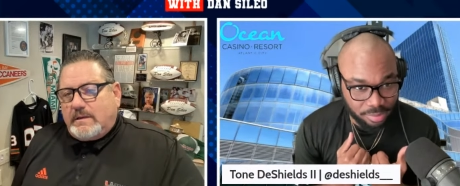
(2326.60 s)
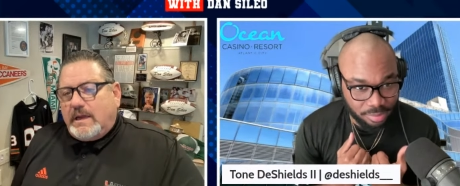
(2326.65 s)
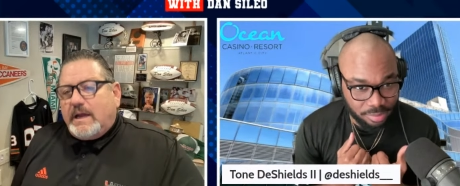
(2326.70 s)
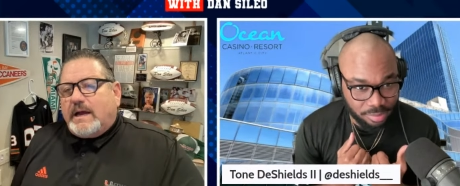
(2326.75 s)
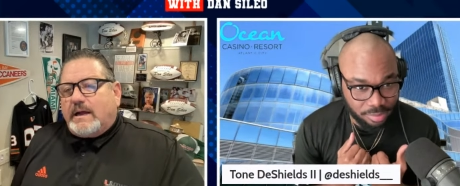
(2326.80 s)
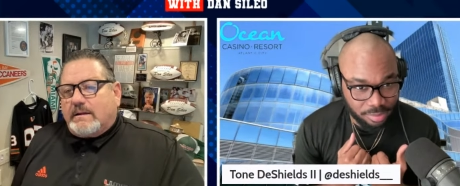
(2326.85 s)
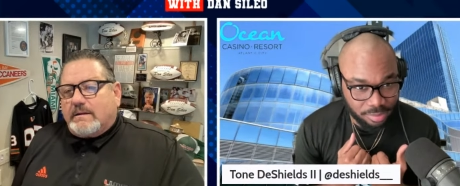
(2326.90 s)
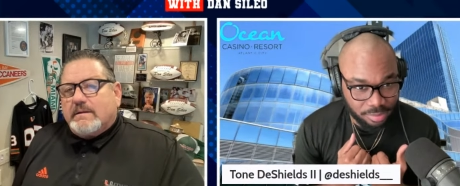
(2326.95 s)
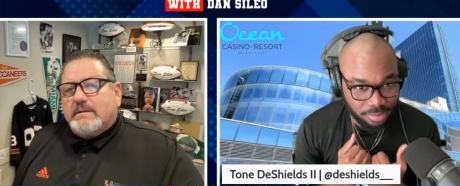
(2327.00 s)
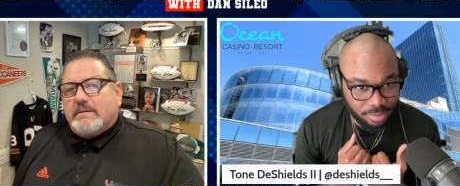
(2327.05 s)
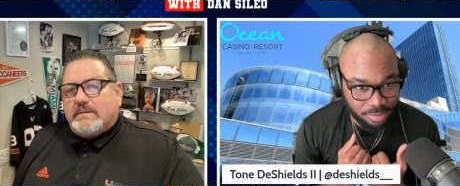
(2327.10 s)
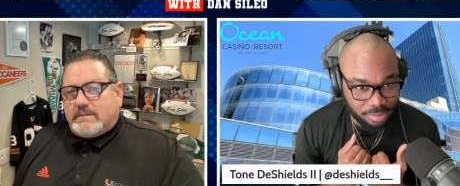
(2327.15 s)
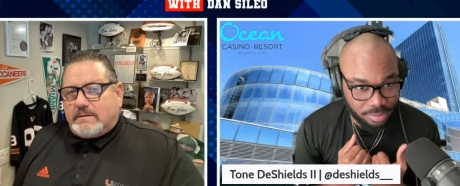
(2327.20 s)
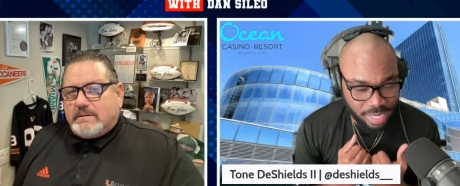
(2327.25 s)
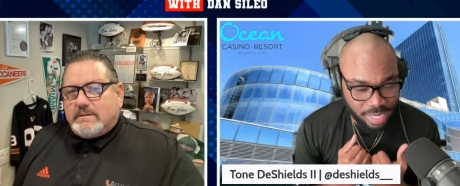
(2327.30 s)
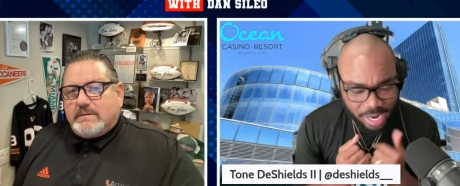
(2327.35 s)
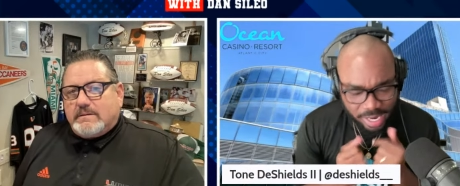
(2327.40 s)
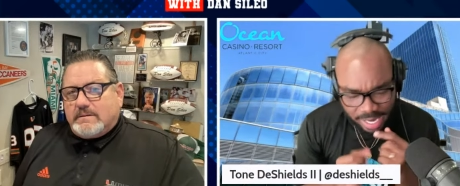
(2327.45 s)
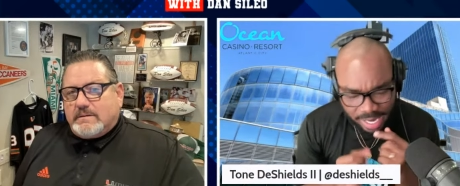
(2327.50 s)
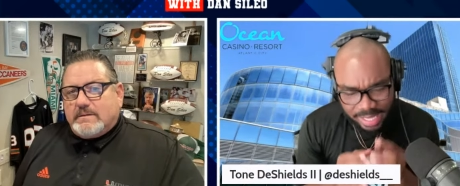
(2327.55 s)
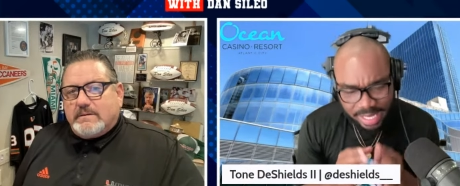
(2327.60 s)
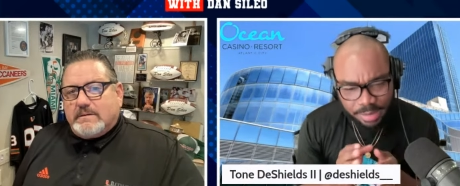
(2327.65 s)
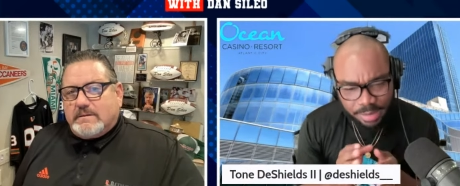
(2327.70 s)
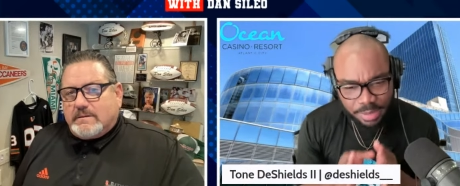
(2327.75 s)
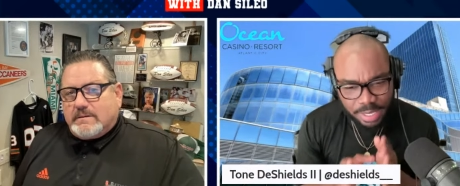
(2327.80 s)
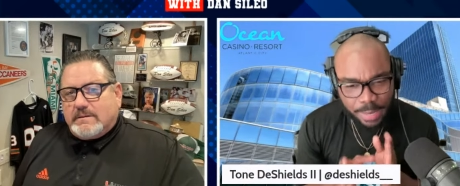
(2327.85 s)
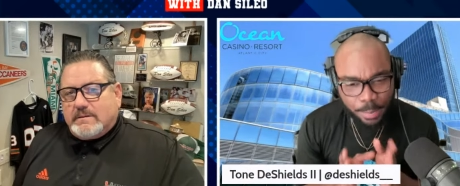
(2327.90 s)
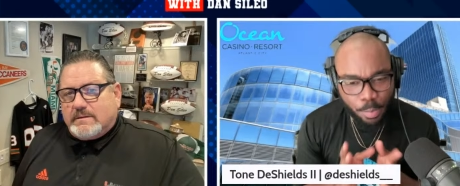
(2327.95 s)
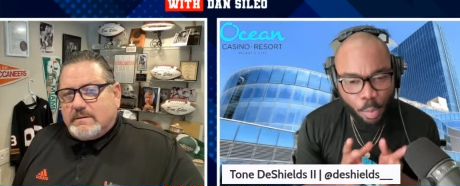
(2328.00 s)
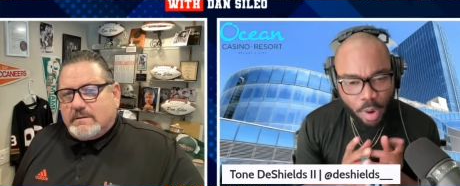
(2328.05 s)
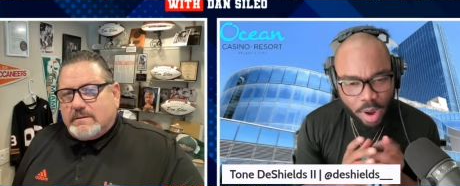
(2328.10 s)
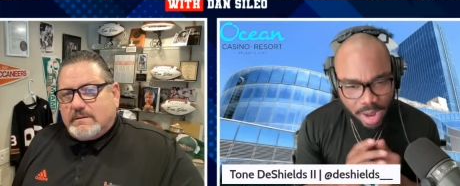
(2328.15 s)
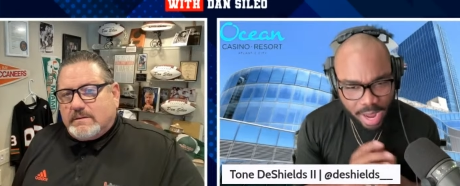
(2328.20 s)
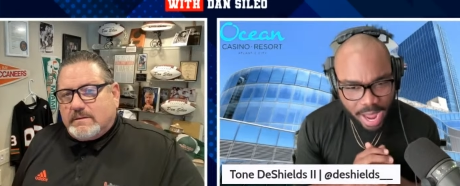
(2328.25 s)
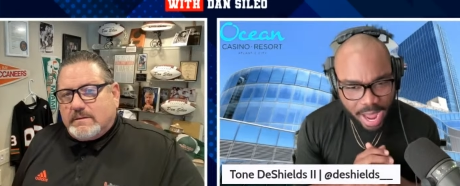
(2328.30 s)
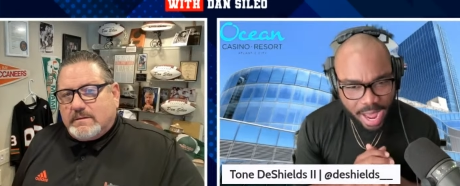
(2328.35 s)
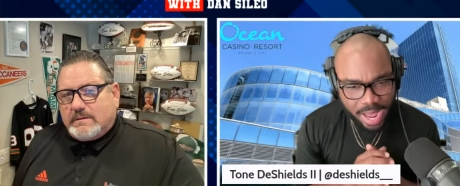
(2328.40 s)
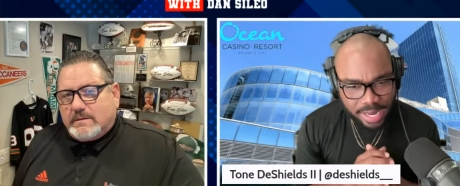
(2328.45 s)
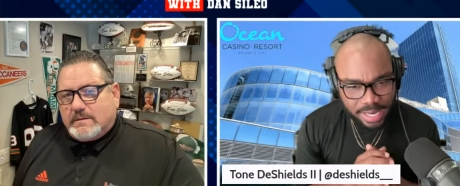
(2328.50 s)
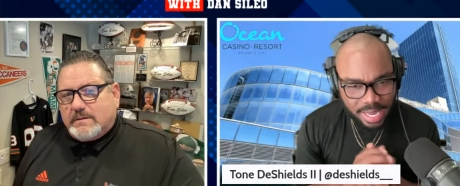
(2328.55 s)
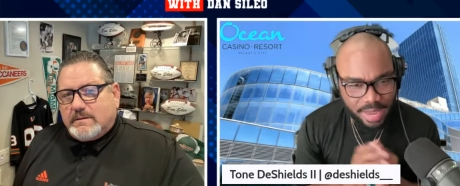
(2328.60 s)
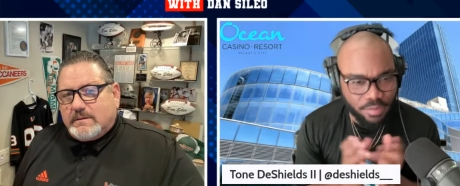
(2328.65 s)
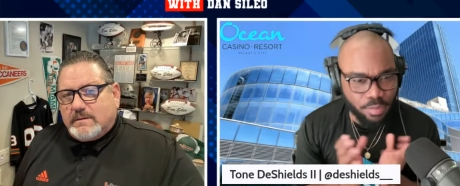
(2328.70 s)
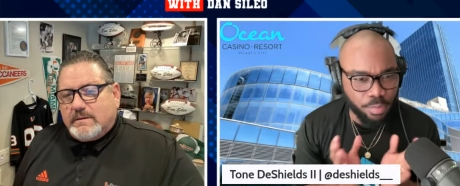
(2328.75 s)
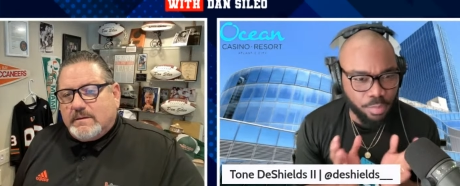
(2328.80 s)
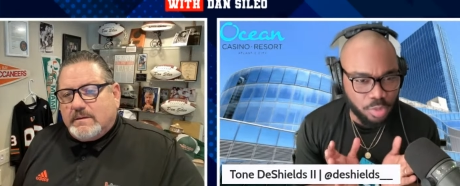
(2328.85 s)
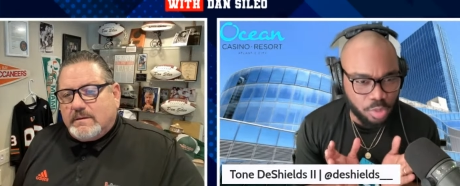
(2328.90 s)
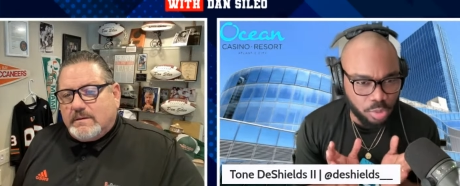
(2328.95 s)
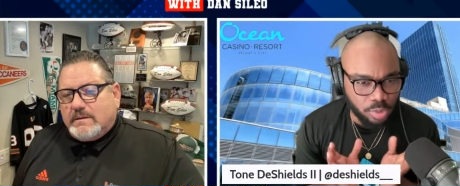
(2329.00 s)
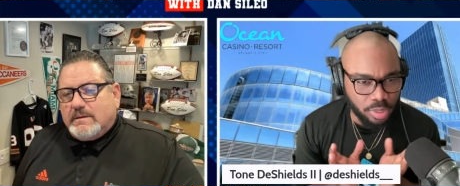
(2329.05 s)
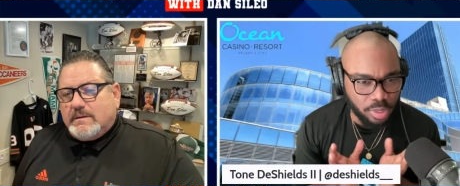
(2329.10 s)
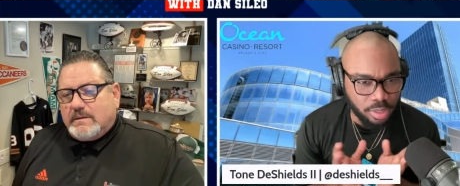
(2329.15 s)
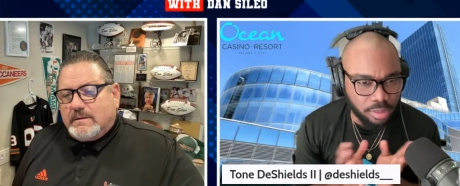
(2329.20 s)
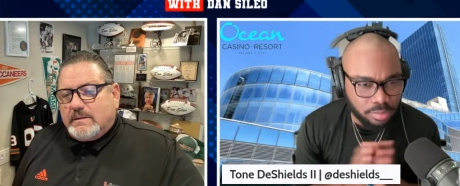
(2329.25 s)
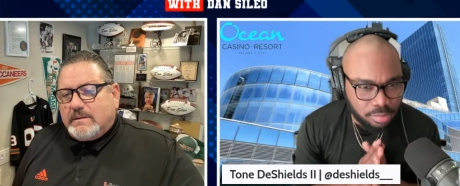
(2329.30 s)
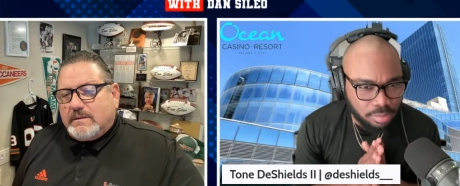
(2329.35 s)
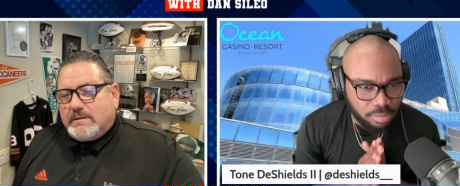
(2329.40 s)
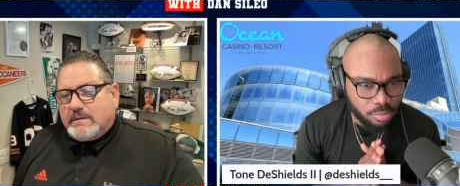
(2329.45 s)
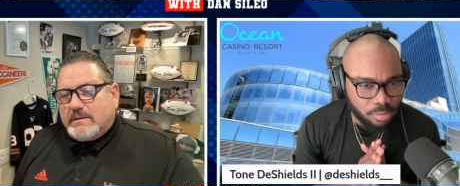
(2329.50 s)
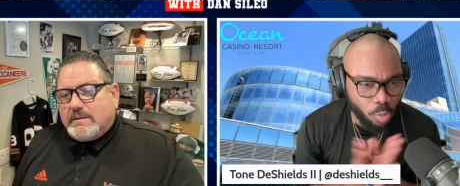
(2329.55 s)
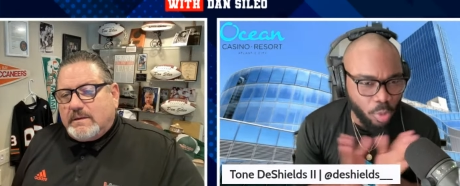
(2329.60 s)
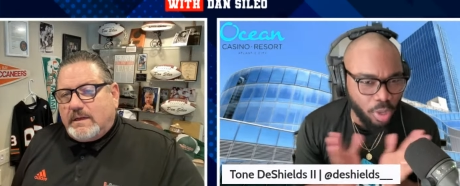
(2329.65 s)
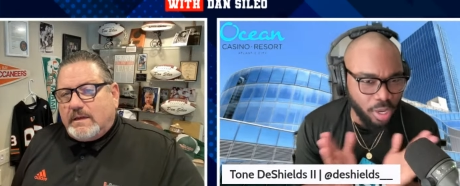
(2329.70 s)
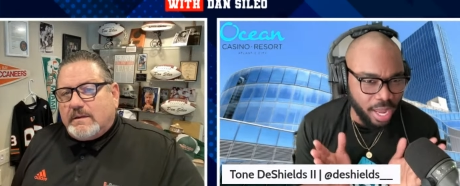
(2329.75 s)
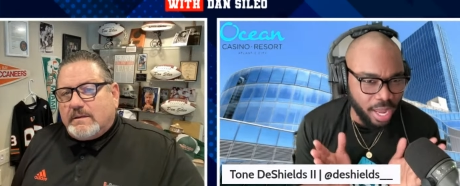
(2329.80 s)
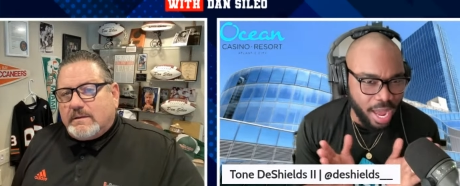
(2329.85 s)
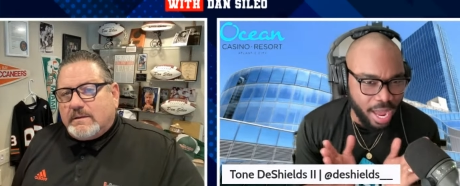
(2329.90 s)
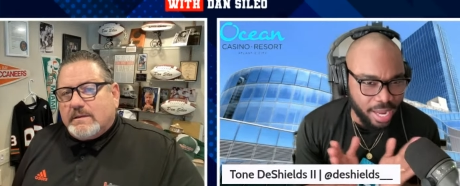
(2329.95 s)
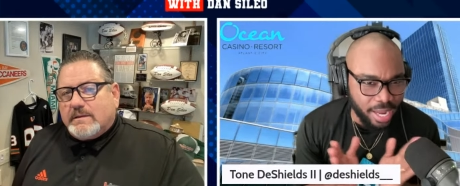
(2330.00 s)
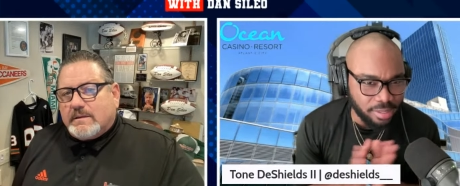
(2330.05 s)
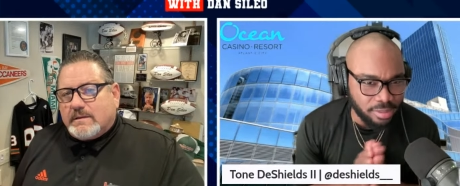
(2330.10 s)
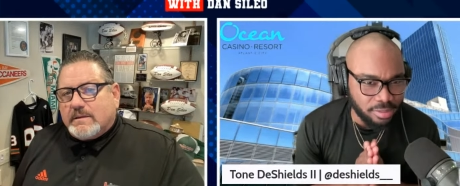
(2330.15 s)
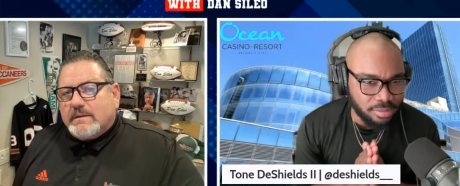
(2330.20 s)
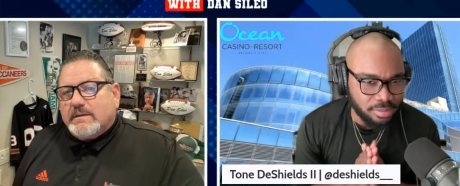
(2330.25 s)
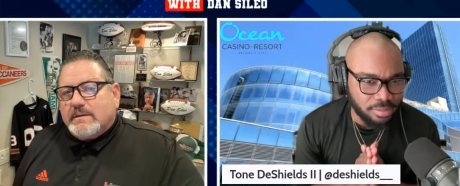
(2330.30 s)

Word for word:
Speaker 1: Yeah. Now they let him keep one guy, Kevin Patullo, yeah. one guy.